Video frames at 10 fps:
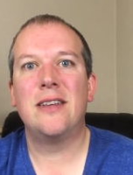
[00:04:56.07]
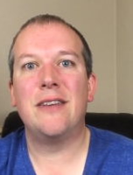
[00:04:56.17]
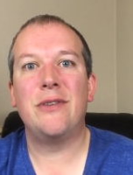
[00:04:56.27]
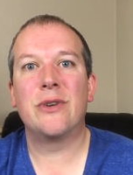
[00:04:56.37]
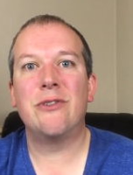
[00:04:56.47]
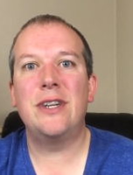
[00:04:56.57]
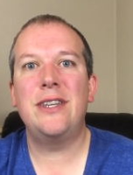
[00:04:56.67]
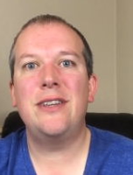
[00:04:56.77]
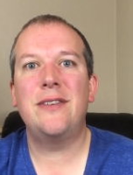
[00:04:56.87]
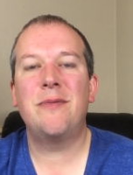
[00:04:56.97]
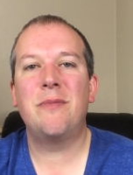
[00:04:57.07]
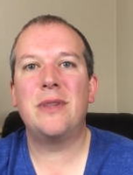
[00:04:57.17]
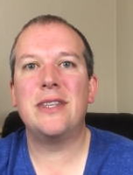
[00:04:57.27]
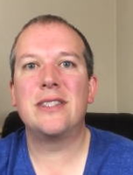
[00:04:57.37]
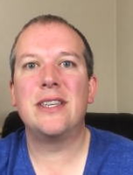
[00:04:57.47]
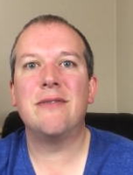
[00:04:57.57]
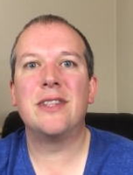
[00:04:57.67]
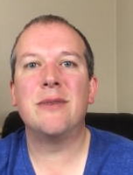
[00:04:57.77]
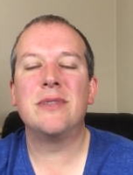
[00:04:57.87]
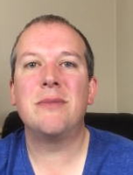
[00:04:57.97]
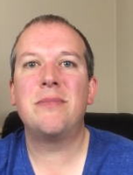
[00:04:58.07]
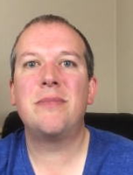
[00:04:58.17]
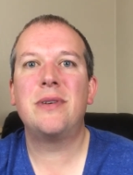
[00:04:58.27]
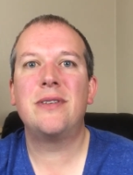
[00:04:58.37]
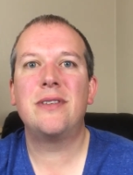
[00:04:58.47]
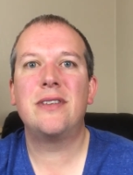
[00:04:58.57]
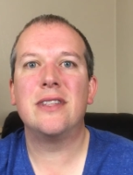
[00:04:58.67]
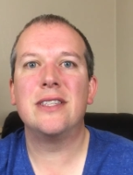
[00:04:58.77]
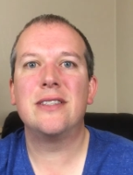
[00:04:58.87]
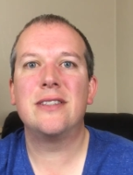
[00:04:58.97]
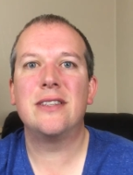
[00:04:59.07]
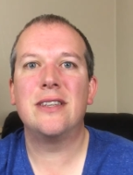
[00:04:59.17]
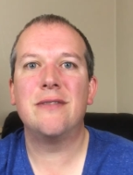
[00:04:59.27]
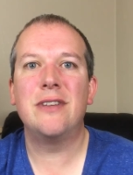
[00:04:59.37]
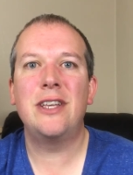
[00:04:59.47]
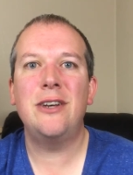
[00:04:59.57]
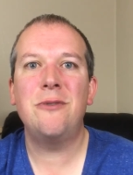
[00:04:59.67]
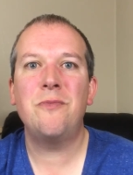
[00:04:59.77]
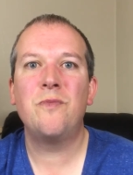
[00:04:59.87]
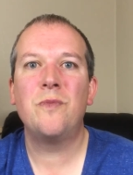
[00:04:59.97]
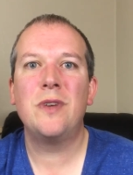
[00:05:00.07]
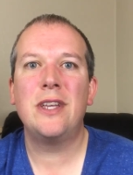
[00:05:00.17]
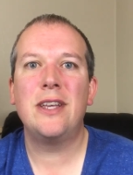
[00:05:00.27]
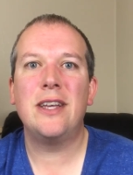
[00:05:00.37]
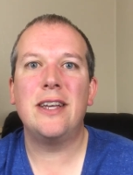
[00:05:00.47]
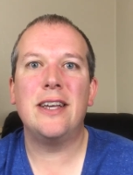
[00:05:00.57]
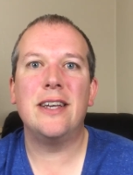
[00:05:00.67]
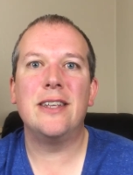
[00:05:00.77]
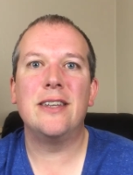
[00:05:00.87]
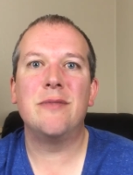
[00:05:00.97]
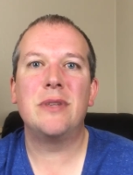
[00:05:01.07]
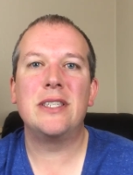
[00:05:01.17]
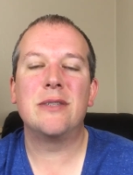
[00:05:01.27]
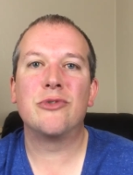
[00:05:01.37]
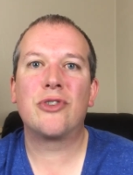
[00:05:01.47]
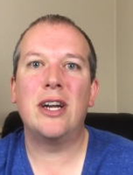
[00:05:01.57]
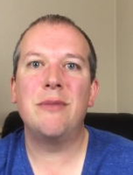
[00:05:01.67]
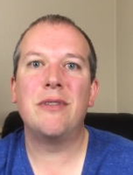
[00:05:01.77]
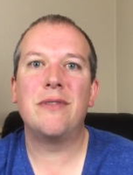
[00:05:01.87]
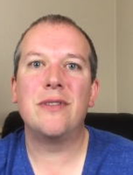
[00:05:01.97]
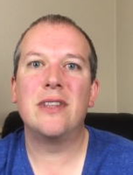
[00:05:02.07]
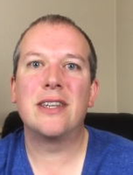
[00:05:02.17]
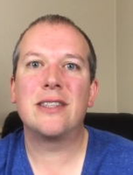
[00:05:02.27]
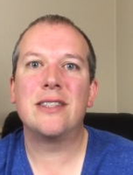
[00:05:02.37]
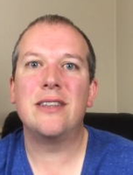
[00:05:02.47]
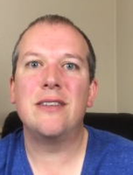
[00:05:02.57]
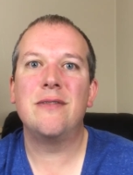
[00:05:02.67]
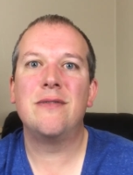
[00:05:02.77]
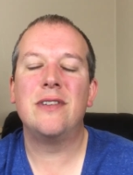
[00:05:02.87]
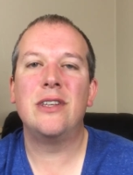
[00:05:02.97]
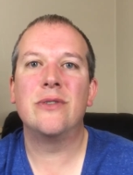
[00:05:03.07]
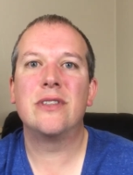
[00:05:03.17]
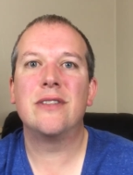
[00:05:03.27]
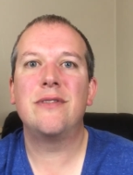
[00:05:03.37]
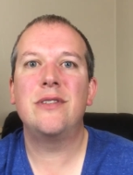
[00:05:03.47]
If you agree, please give a thumbs up to this video, And please subscribe if you'd like to see videos in the